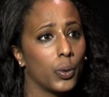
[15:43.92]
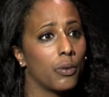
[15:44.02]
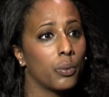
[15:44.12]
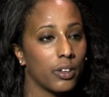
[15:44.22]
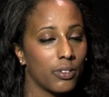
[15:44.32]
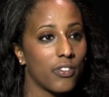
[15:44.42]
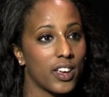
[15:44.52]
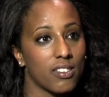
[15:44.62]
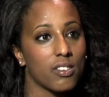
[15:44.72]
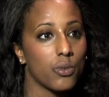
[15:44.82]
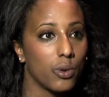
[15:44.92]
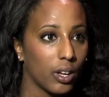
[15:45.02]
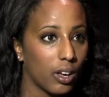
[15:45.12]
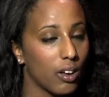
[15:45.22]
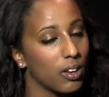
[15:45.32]
We have one of the fastest
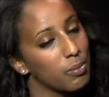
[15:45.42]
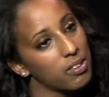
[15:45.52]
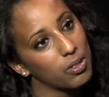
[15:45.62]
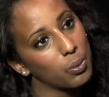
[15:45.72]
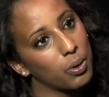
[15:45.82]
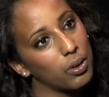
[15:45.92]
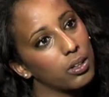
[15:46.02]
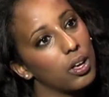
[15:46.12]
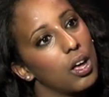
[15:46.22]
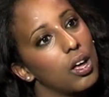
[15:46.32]
growing economies in the world.